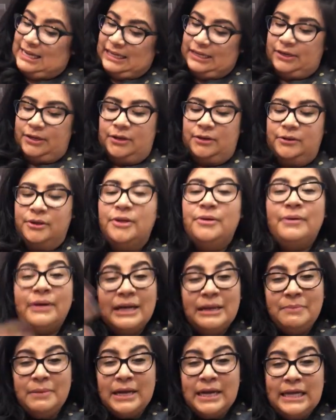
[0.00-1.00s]
you know, you know
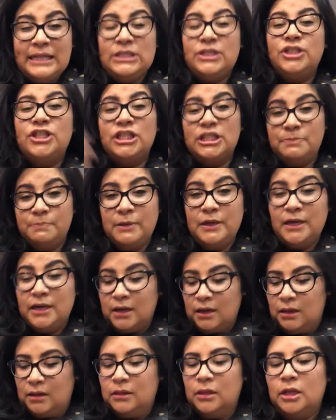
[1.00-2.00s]
what I mean? So just be
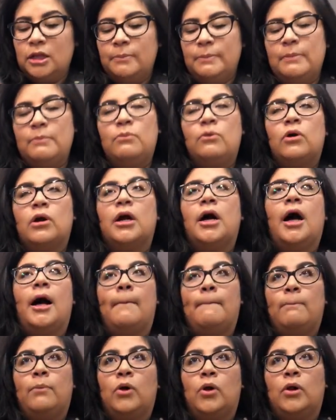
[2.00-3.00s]
a little bit more
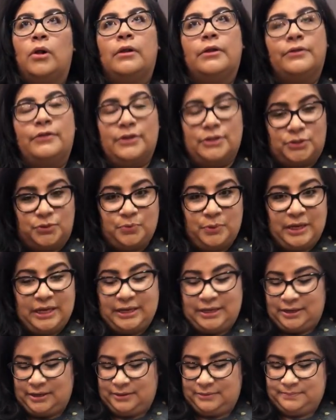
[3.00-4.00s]
humble this
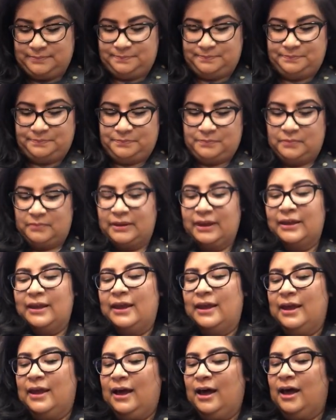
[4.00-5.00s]
week.
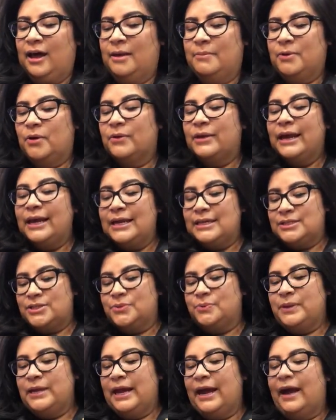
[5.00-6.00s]
Um, okay,
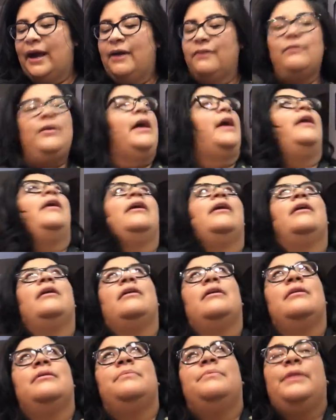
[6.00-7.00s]
so we have
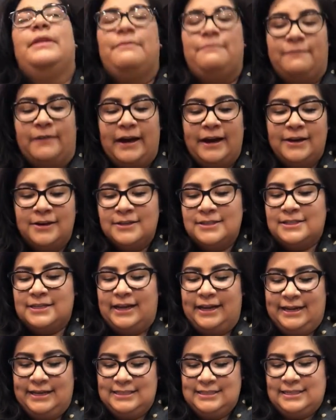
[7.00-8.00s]
um, the fire
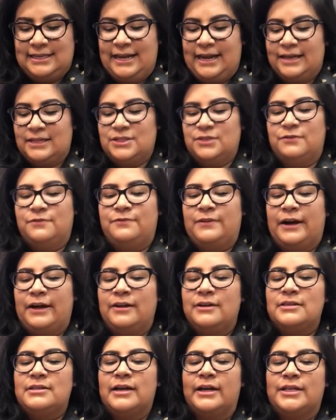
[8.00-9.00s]
signs next. So
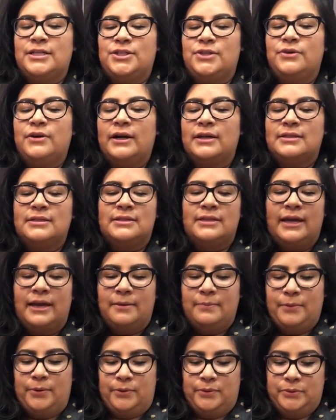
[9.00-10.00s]
fire signs, you got
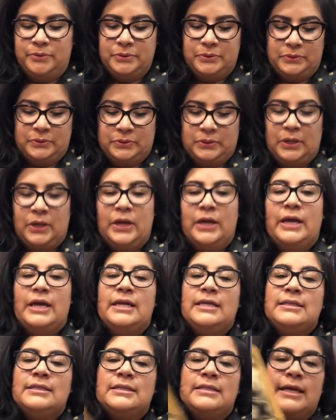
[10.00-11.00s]
Zabos,
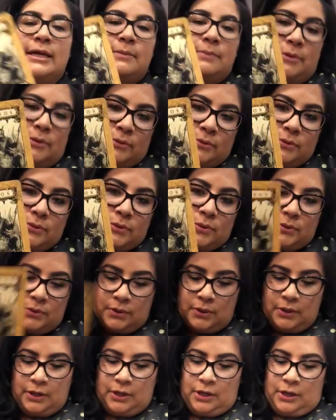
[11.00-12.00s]
Zabos.
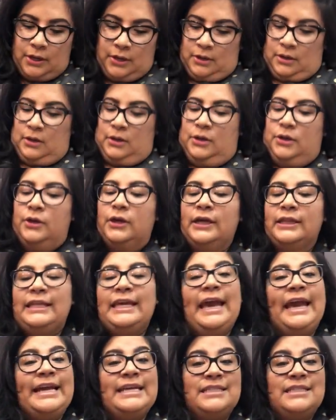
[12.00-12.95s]
You got the